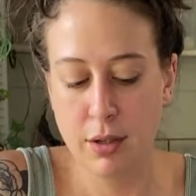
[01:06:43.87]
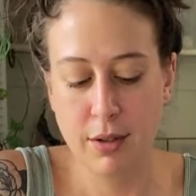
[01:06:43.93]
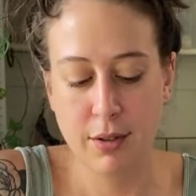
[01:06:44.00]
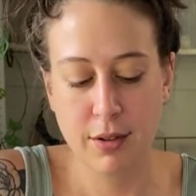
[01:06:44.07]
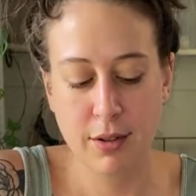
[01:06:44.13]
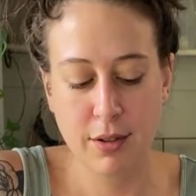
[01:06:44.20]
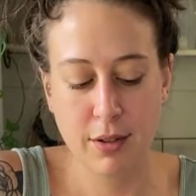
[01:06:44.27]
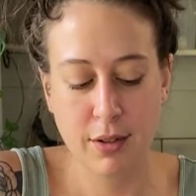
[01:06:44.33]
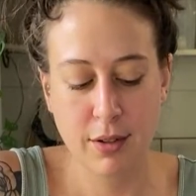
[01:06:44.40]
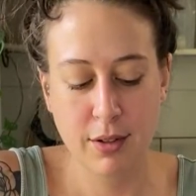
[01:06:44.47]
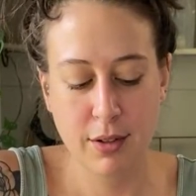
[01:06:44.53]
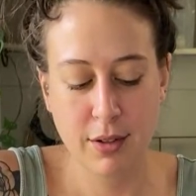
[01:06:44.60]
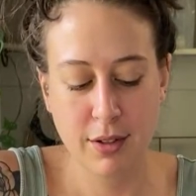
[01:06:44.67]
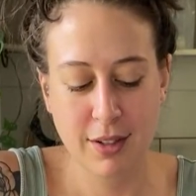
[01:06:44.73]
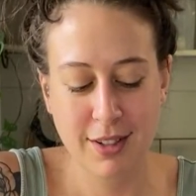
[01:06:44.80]
task to do
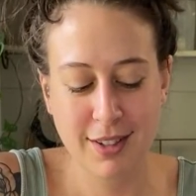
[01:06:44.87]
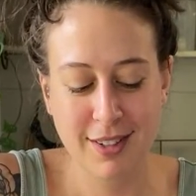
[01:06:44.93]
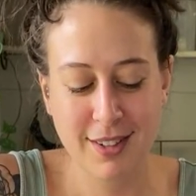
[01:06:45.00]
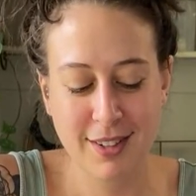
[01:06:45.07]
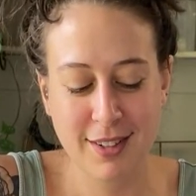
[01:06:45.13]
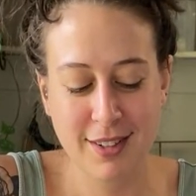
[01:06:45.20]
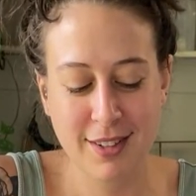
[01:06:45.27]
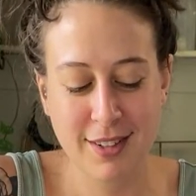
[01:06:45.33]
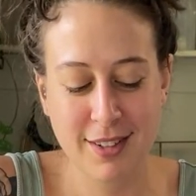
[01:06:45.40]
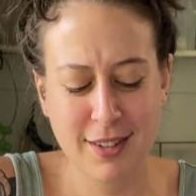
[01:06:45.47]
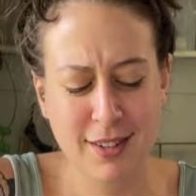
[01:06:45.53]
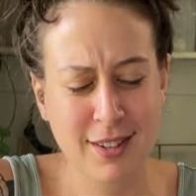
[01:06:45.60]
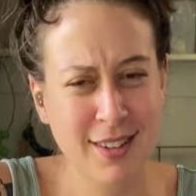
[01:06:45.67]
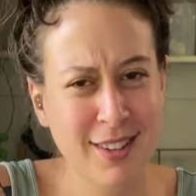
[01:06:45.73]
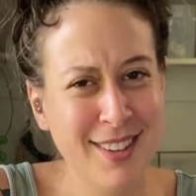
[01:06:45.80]
today.
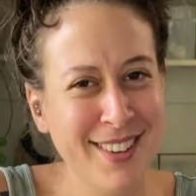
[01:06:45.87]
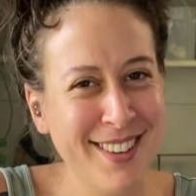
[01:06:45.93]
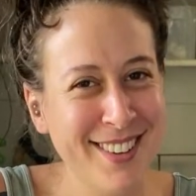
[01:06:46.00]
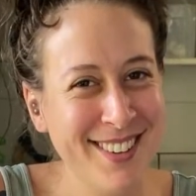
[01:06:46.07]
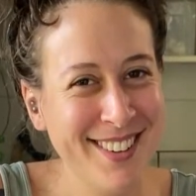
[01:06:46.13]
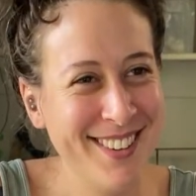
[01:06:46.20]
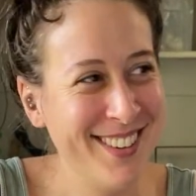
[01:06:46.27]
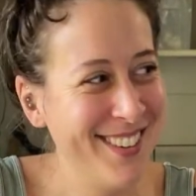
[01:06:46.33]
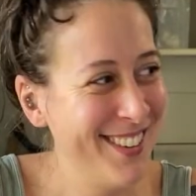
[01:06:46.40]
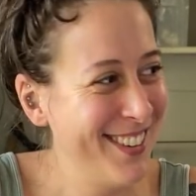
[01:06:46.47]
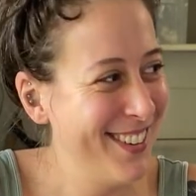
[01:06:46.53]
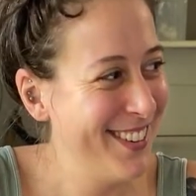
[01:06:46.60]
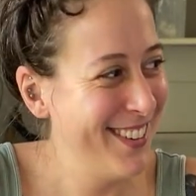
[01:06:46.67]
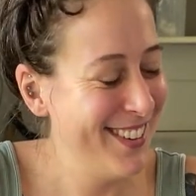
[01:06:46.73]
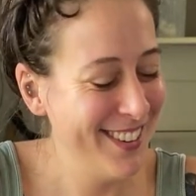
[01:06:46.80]
We're shipping a
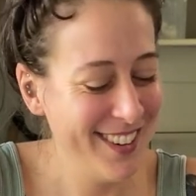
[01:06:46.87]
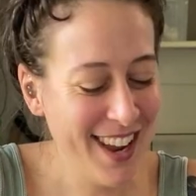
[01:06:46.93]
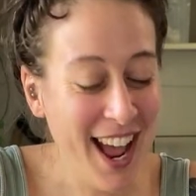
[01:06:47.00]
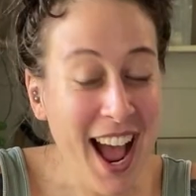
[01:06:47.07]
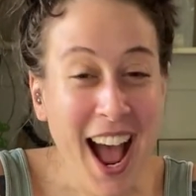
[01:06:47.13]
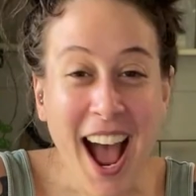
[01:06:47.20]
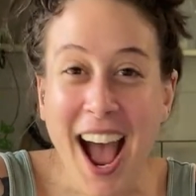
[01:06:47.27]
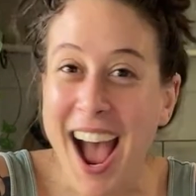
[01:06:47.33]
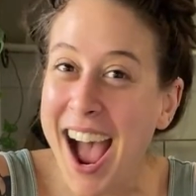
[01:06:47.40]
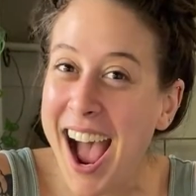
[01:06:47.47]
mug to Germany.